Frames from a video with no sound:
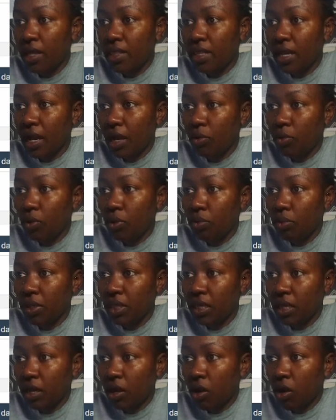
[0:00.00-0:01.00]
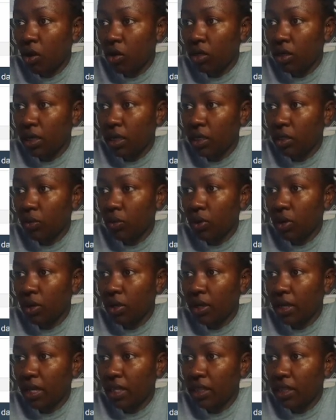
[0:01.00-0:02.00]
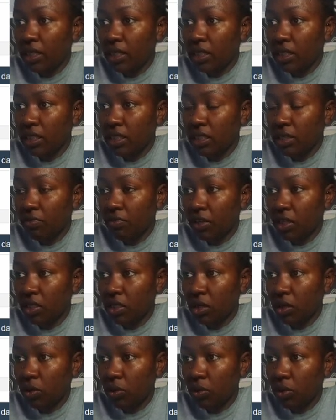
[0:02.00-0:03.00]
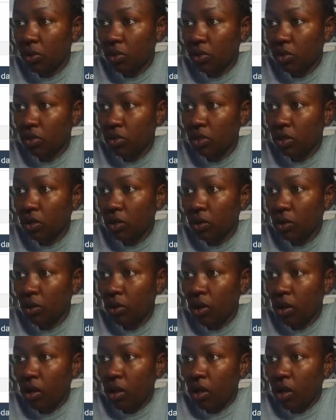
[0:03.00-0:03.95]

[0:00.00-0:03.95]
That would be the online one, and this is the physical one. So